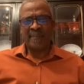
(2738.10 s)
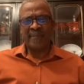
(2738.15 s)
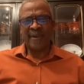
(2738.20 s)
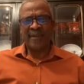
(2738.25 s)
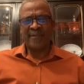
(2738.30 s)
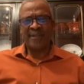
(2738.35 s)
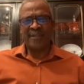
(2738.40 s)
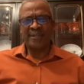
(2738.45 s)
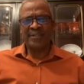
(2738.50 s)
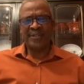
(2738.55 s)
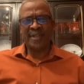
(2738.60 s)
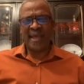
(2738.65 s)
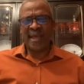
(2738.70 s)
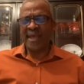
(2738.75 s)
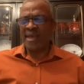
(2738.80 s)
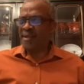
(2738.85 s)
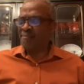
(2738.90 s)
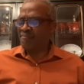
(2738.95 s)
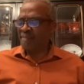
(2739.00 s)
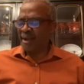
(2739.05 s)
my
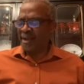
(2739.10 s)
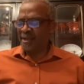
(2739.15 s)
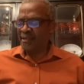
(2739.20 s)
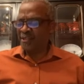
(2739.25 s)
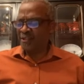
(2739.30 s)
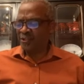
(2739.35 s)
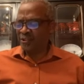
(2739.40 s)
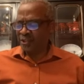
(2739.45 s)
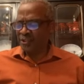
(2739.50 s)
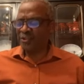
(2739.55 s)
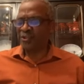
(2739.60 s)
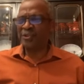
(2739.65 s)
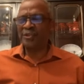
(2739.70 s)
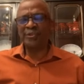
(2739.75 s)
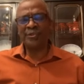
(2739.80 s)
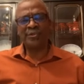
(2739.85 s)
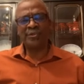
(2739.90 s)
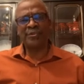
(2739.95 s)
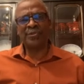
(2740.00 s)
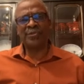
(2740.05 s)
brothers and my
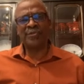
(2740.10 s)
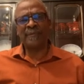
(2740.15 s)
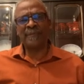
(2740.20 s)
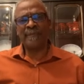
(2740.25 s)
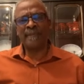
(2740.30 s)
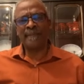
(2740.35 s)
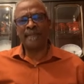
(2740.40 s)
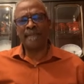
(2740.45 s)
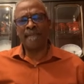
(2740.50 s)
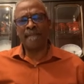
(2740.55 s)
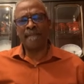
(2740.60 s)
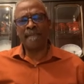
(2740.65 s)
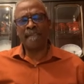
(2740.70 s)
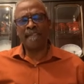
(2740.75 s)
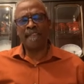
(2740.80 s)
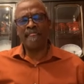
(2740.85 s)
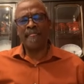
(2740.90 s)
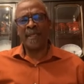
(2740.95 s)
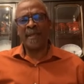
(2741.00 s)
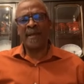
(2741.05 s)
sisters,
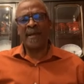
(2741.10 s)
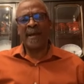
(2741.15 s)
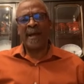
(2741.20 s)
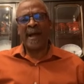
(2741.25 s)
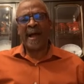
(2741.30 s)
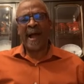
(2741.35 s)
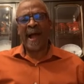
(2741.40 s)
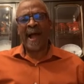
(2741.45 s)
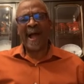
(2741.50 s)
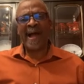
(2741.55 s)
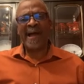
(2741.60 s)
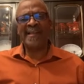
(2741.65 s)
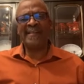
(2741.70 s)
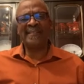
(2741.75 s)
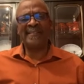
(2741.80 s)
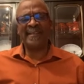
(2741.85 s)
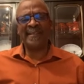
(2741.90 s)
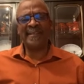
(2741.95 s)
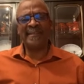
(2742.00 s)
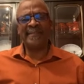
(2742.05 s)

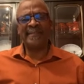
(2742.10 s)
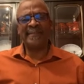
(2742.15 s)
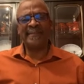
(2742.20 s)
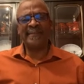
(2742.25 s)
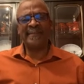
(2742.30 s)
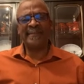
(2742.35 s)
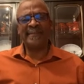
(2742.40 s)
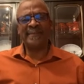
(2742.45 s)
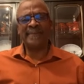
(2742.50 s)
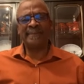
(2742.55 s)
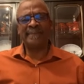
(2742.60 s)
Isaiah